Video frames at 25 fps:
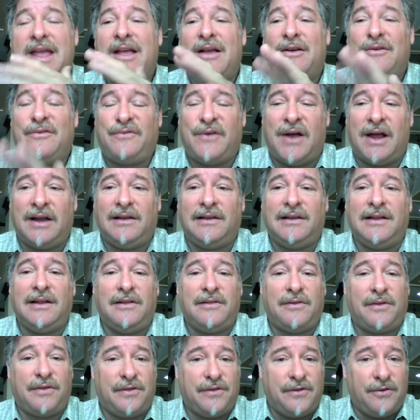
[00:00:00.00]
Finally,
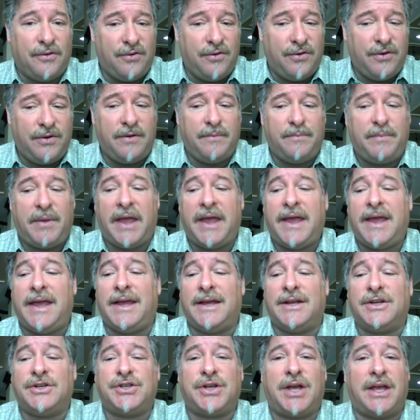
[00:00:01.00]
the third
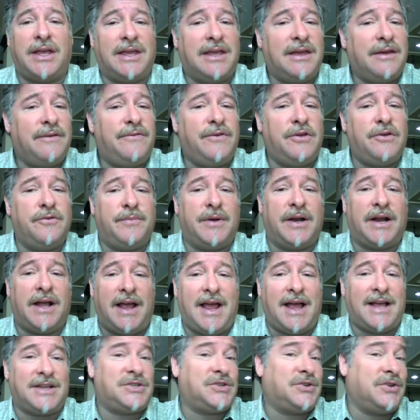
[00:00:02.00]
page I give you, but I
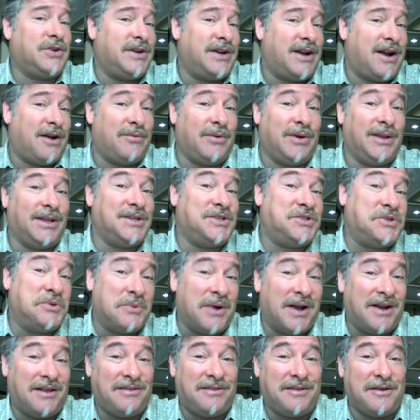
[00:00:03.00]
ask you to not really
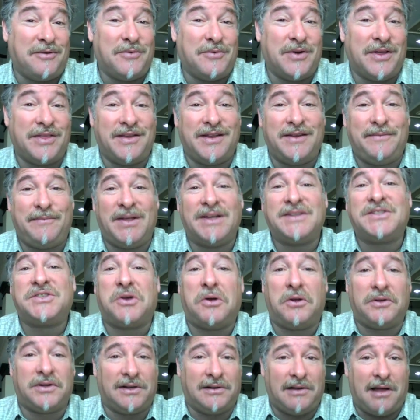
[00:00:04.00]
do anything with it. It's
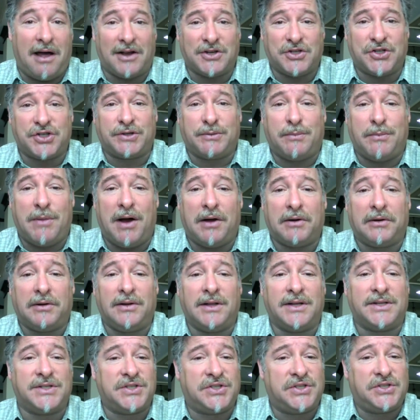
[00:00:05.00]
called a logic
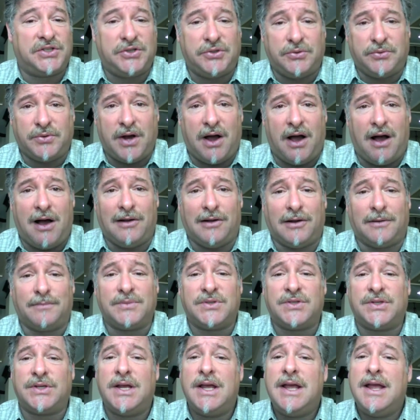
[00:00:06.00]
model. It's 2
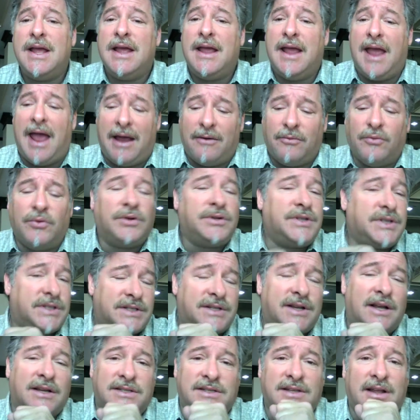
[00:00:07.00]
columns, and we'll
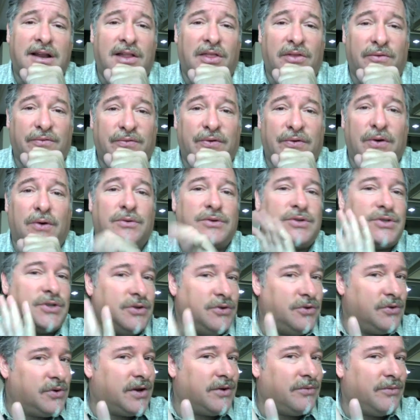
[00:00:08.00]
discuss that on the phone. So
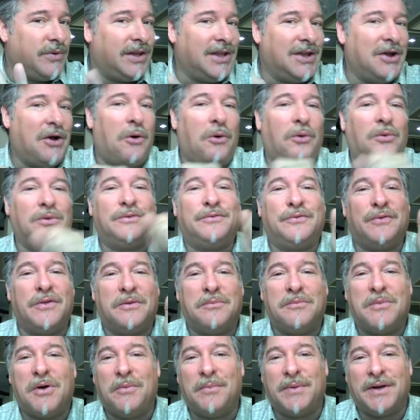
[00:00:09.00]
you can really hold for
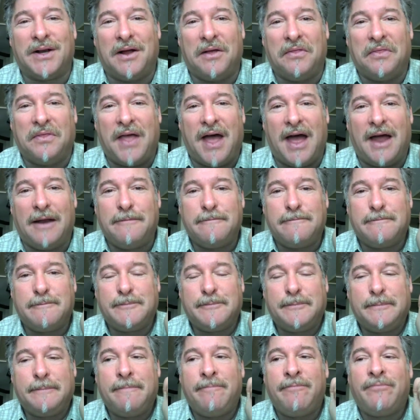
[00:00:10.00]
the moment on that.
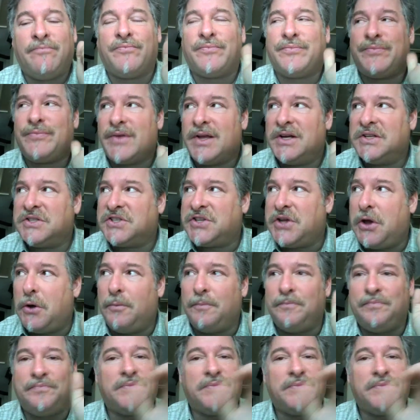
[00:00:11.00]
So